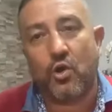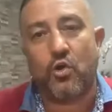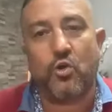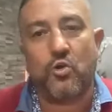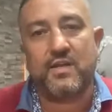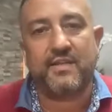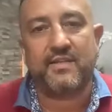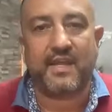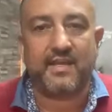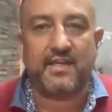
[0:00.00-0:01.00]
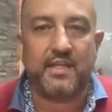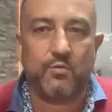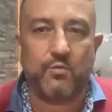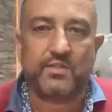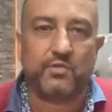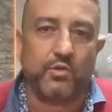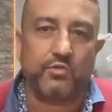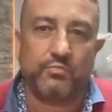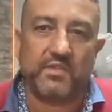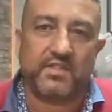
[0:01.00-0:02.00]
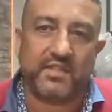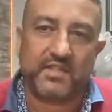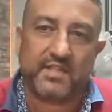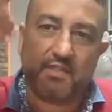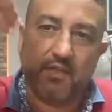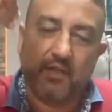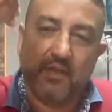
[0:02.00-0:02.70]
only then he was going to be success.